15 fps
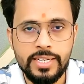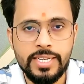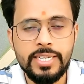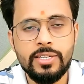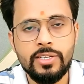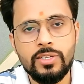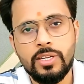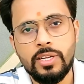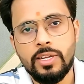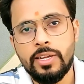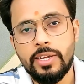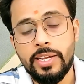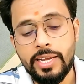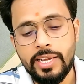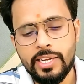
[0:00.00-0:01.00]
read it,
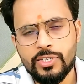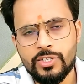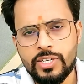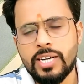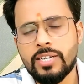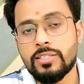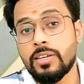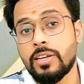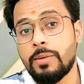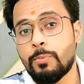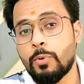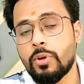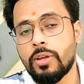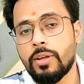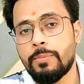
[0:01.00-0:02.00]
extract
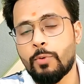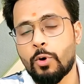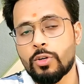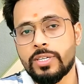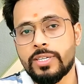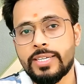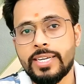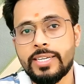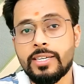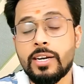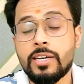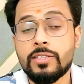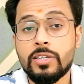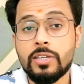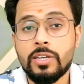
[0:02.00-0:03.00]
the important
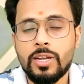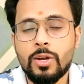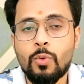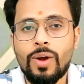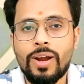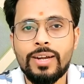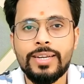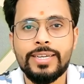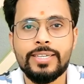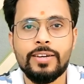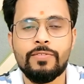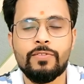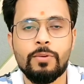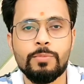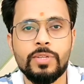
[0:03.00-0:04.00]
data, the required
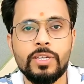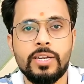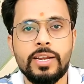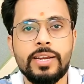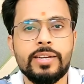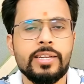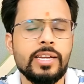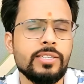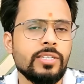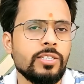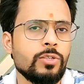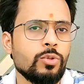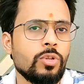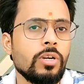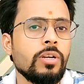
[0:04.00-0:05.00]
data from there, and write
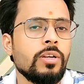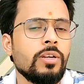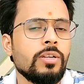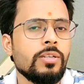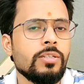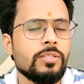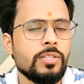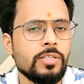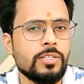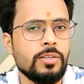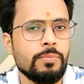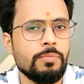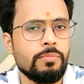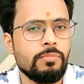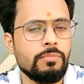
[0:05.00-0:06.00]
into the
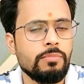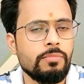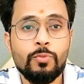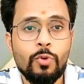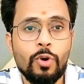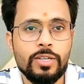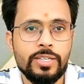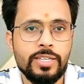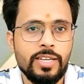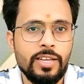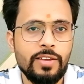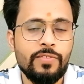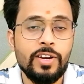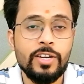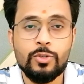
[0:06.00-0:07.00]
system. But what
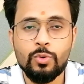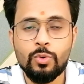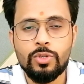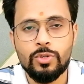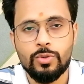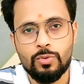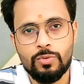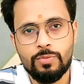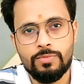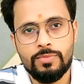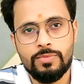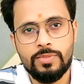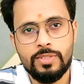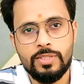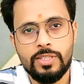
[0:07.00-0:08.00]
if I told you
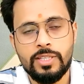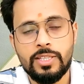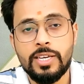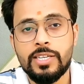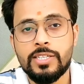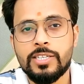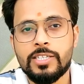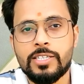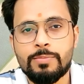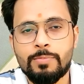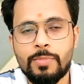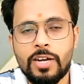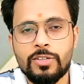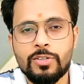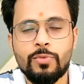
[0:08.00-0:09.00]
there is a
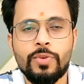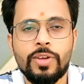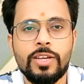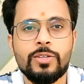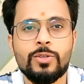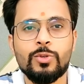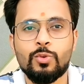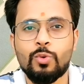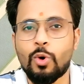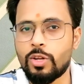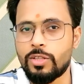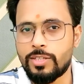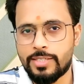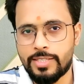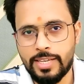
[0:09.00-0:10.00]
smarter way to do
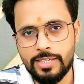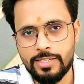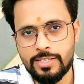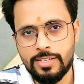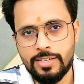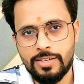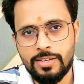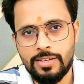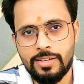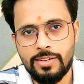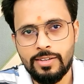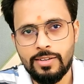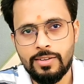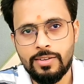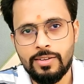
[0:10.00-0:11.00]
all these things
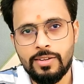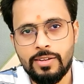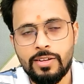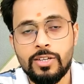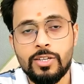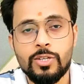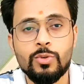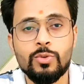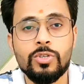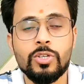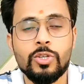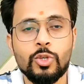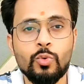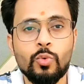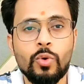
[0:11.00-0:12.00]
using